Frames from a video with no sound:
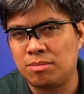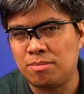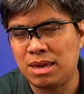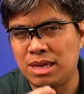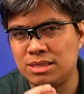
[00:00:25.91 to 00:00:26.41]

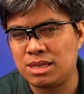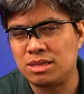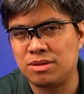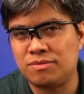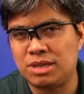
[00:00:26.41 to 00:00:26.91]
making
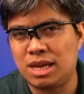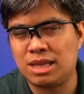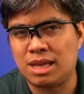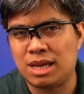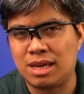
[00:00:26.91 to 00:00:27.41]
sense of your
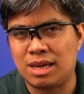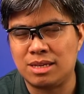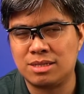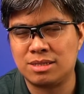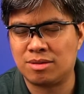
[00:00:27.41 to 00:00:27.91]
data
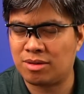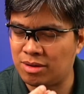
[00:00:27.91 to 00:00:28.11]
is